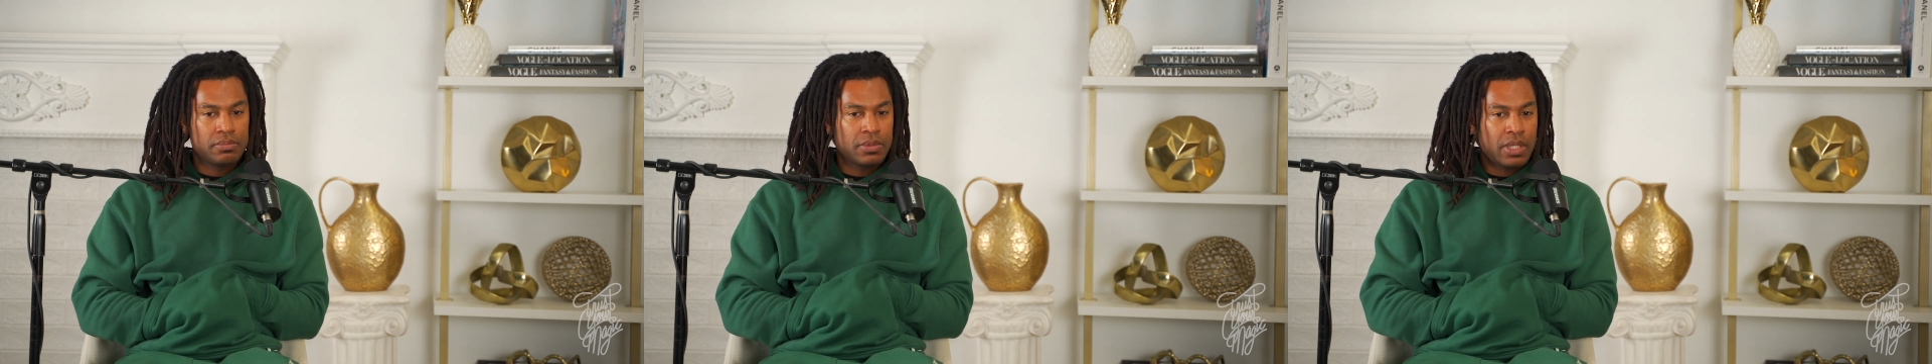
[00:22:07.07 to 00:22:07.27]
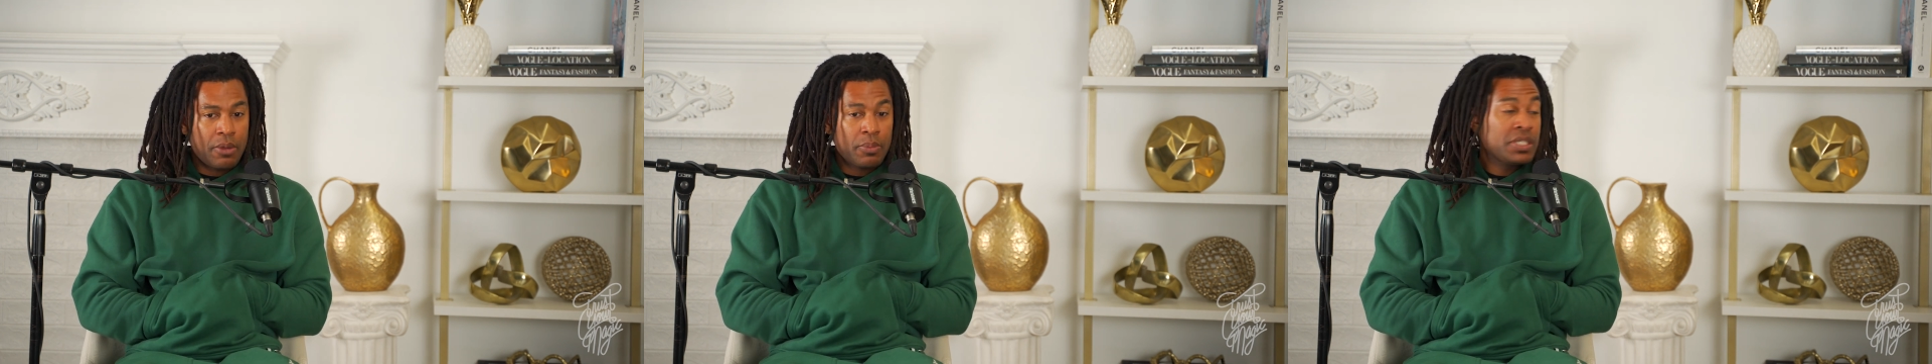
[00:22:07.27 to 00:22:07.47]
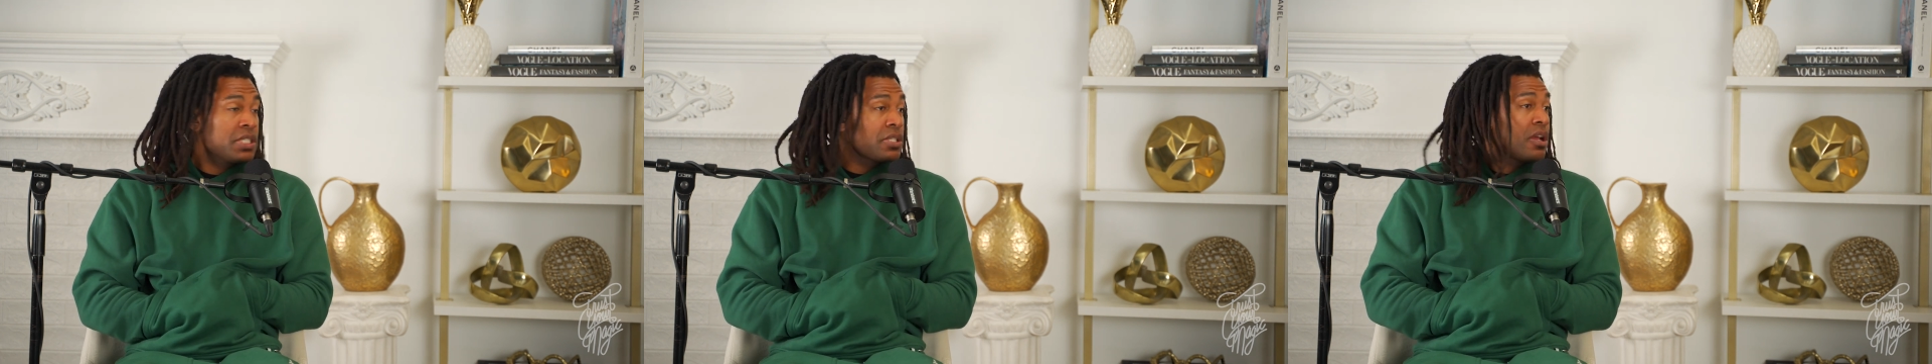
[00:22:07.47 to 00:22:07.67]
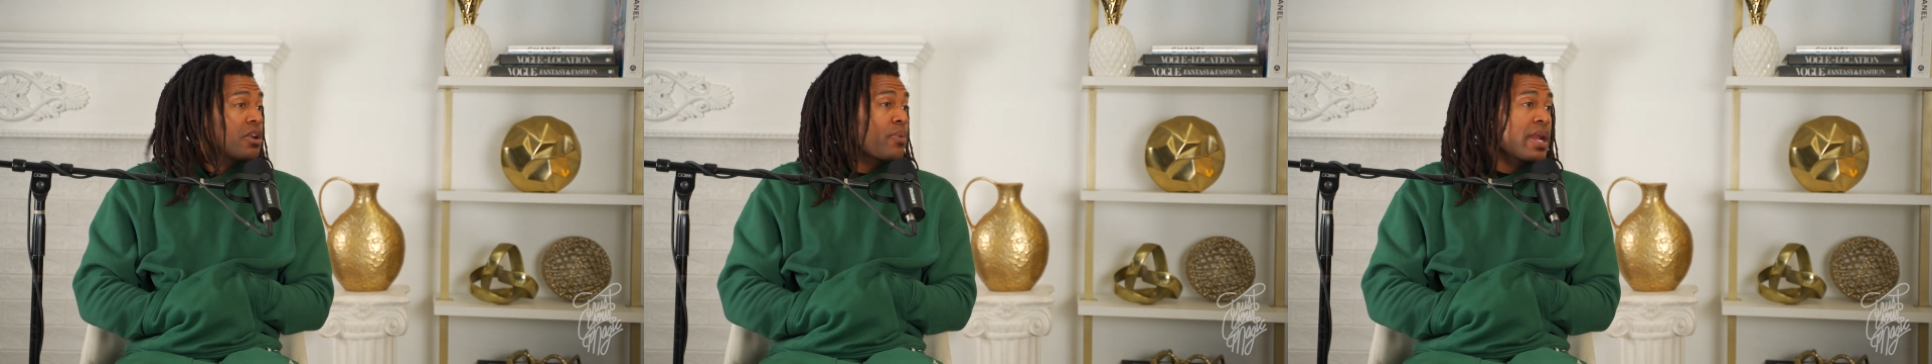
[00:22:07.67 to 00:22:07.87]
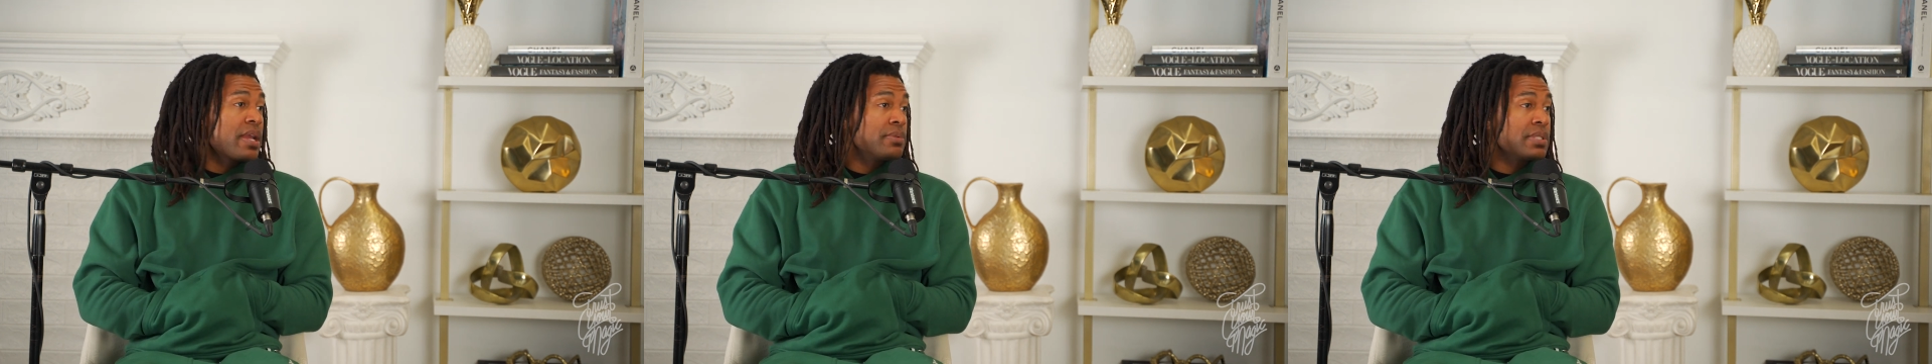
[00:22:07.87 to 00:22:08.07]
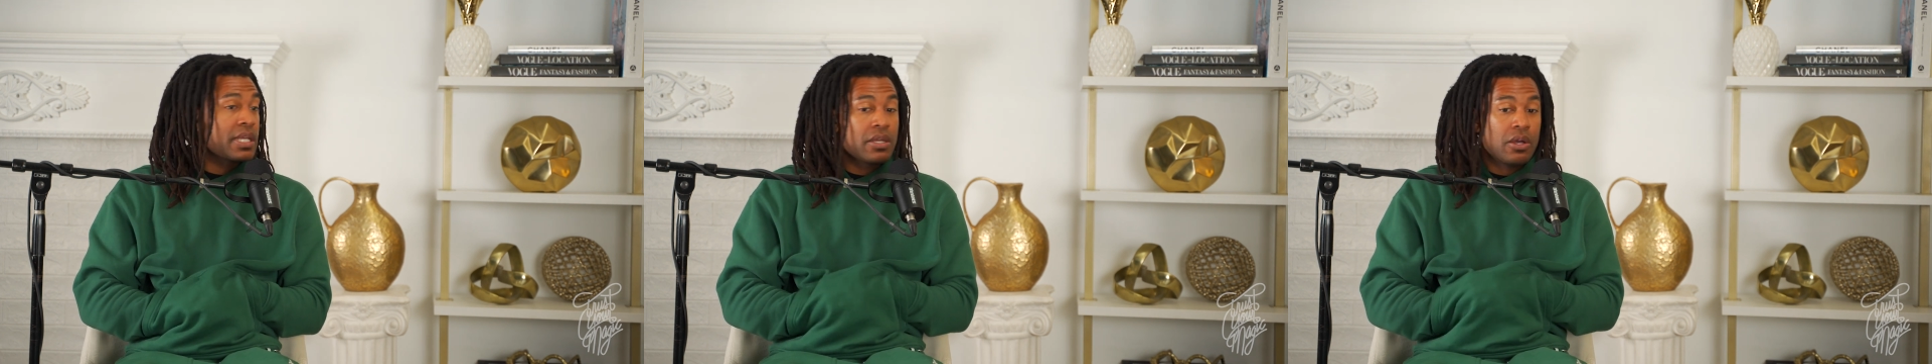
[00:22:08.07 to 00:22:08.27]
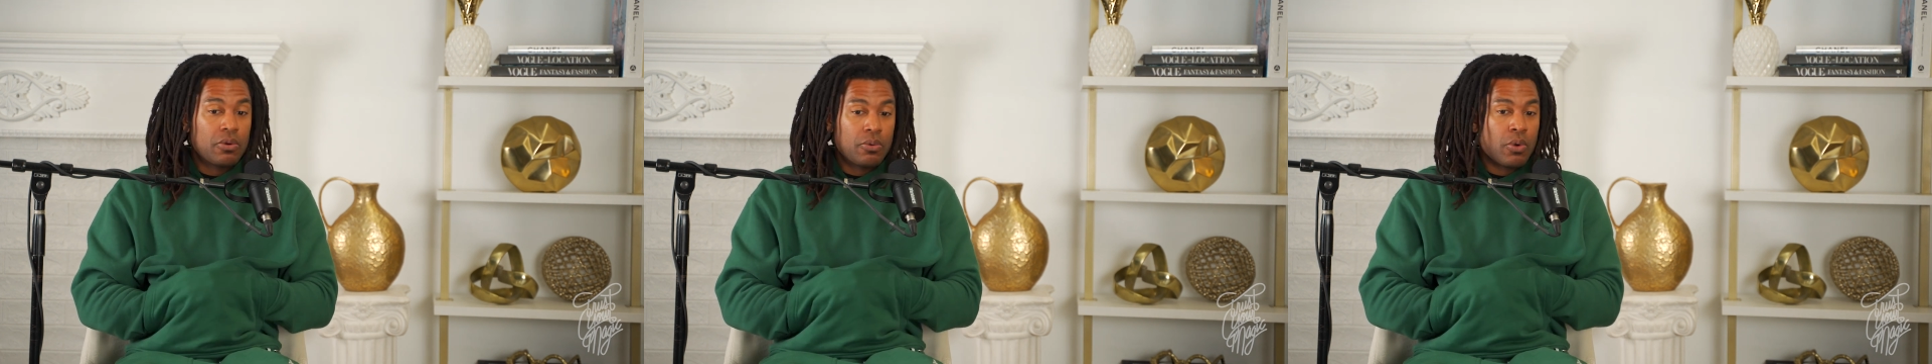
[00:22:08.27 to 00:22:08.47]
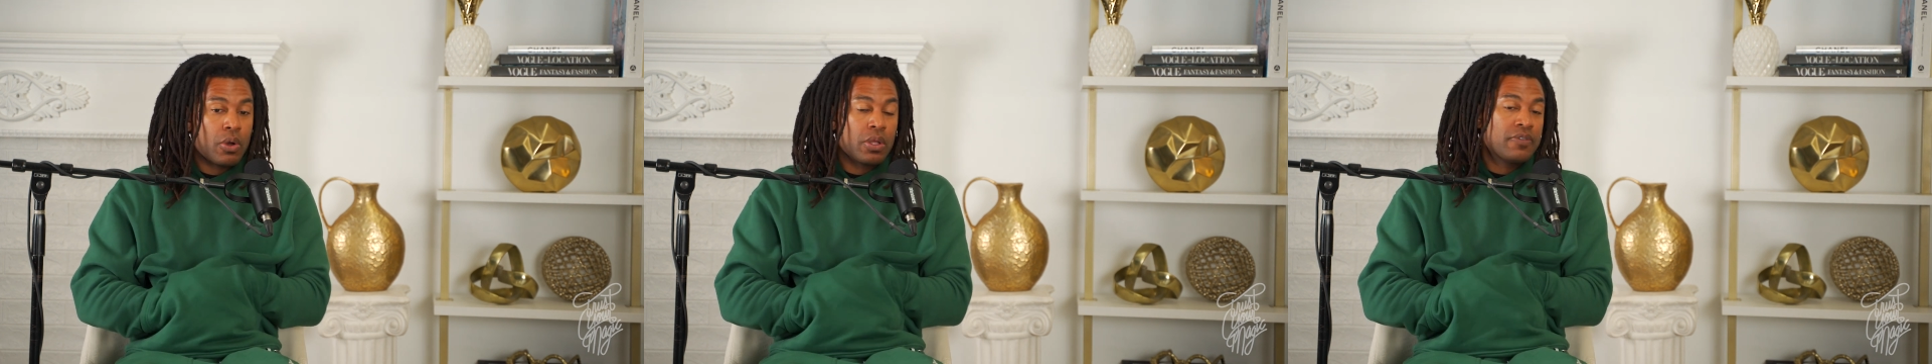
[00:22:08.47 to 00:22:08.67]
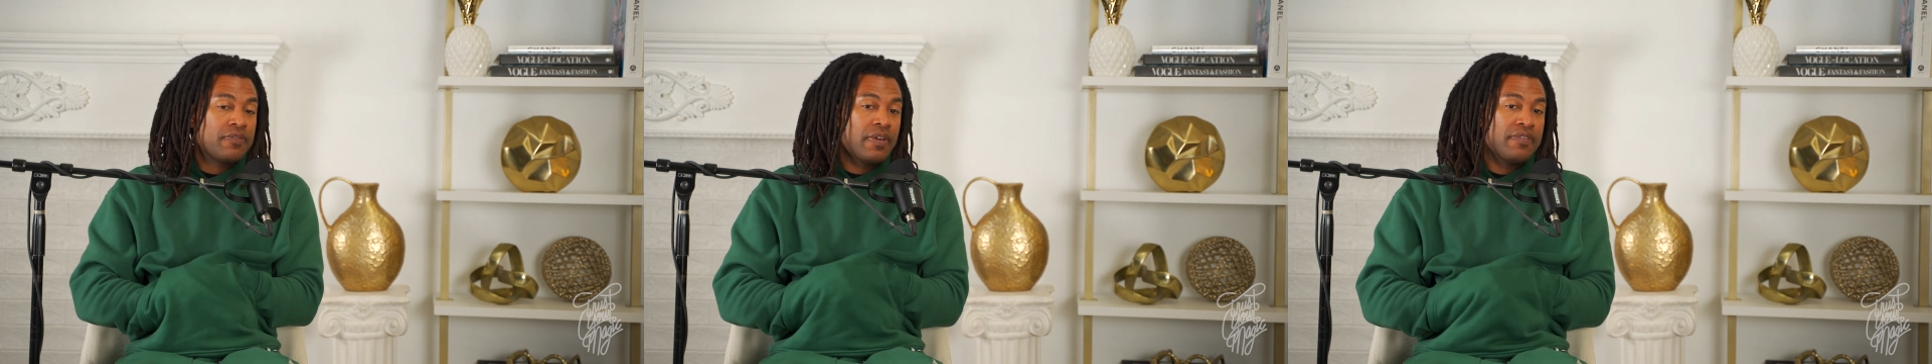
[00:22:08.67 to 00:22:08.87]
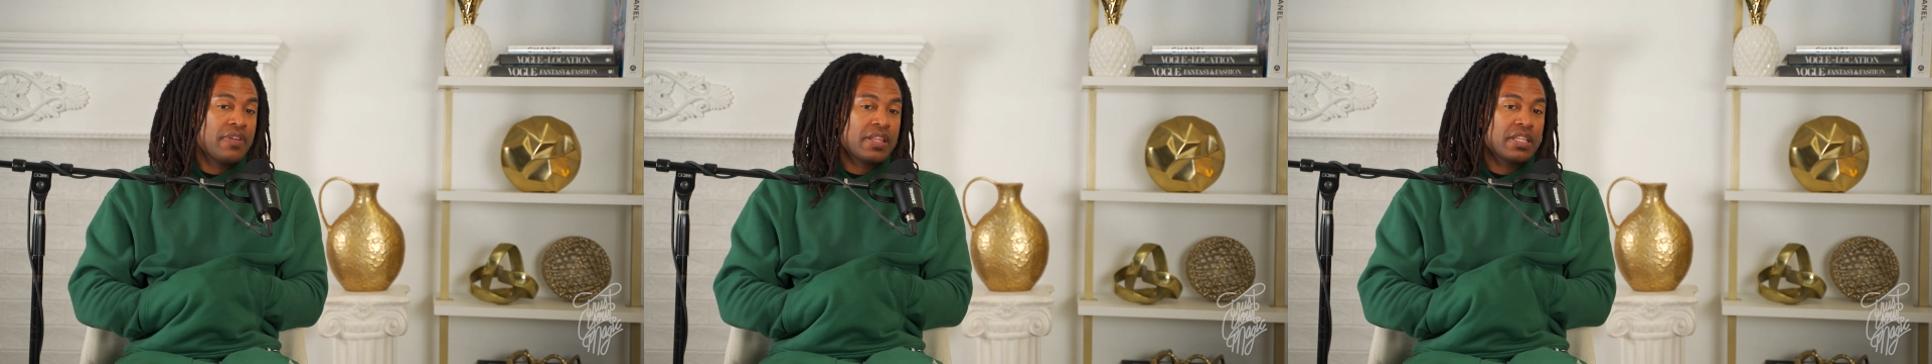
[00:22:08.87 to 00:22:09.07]
We just started writing. It was like, well,
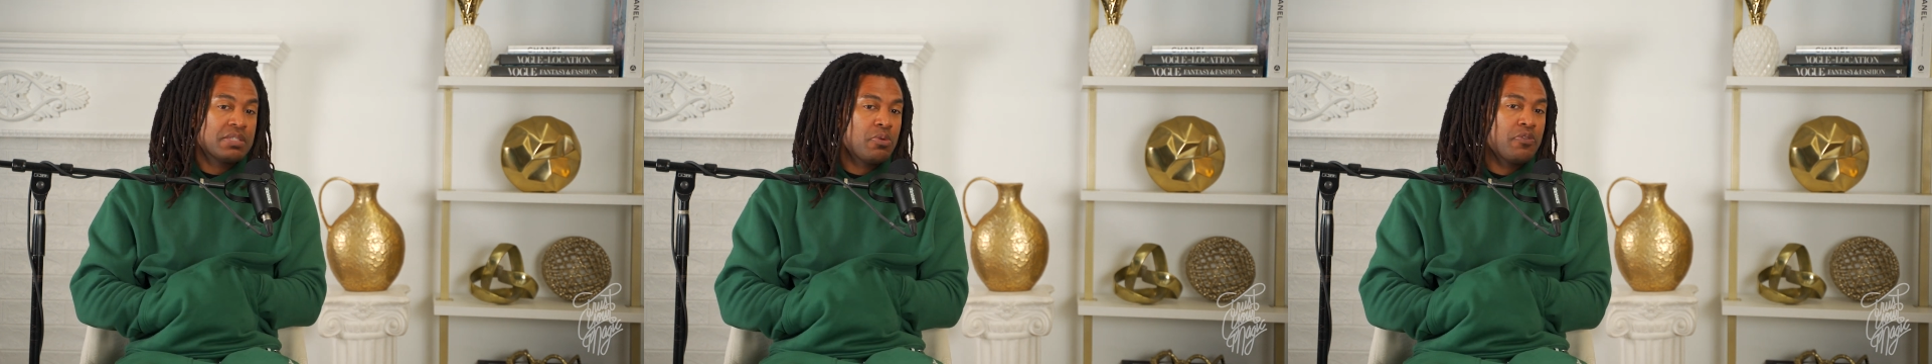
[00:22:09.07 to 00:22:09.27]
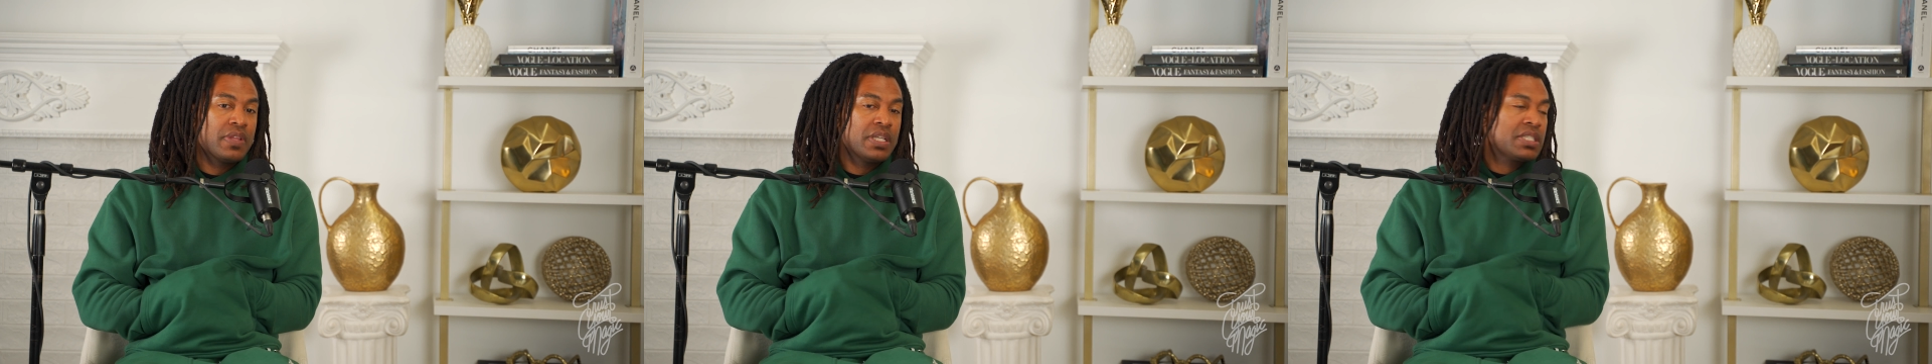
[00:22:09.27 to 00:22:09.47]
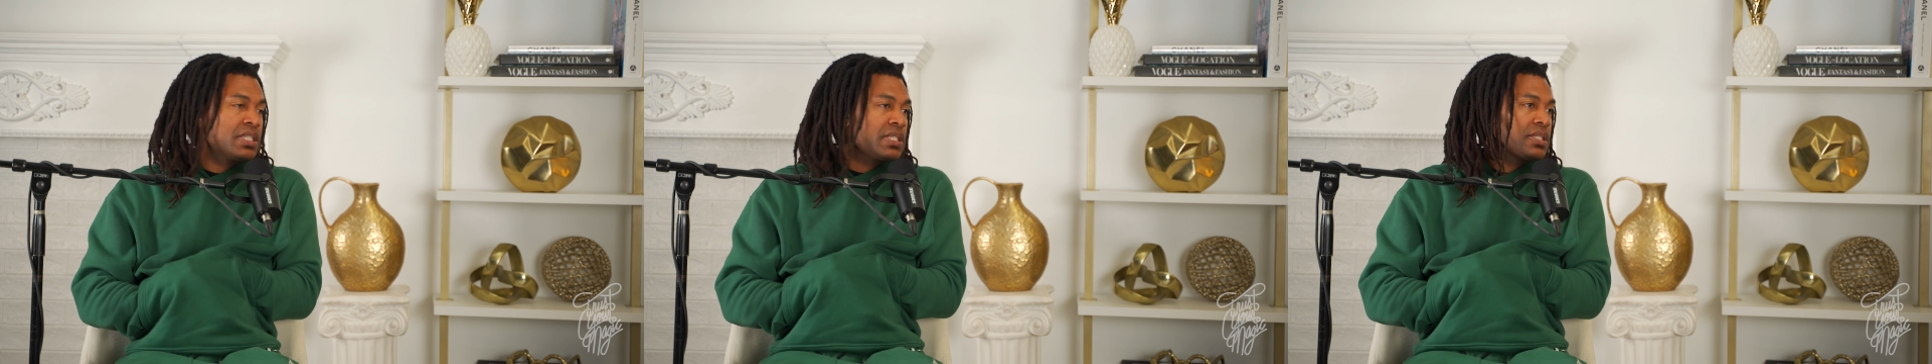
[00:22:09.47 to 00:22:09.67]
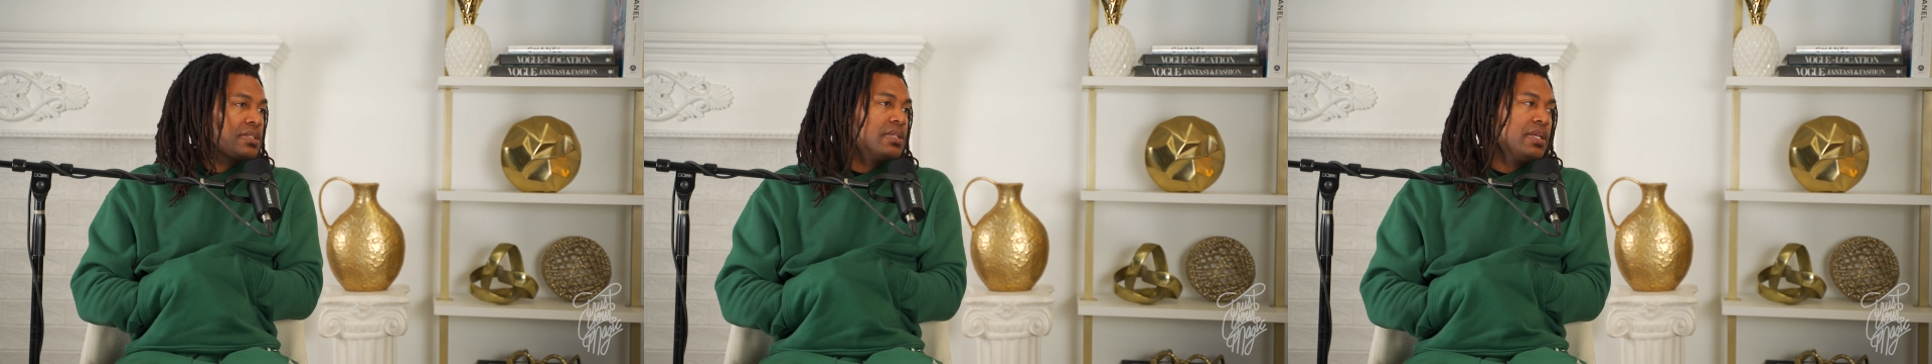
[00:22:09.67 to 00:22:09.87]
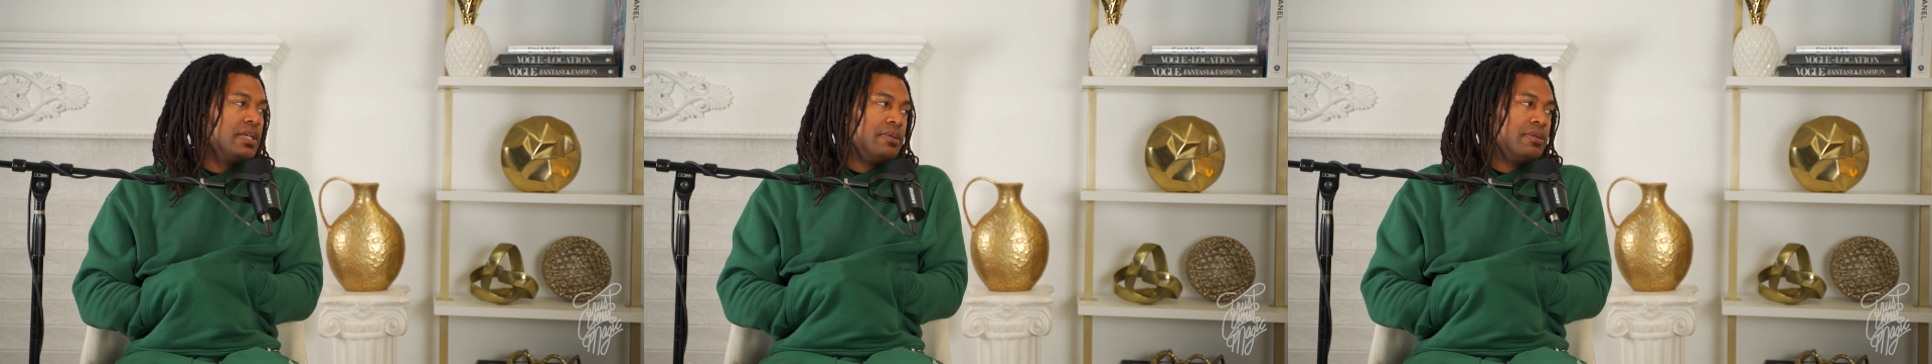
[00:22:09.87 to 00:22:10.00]
if nothing's moving, let's just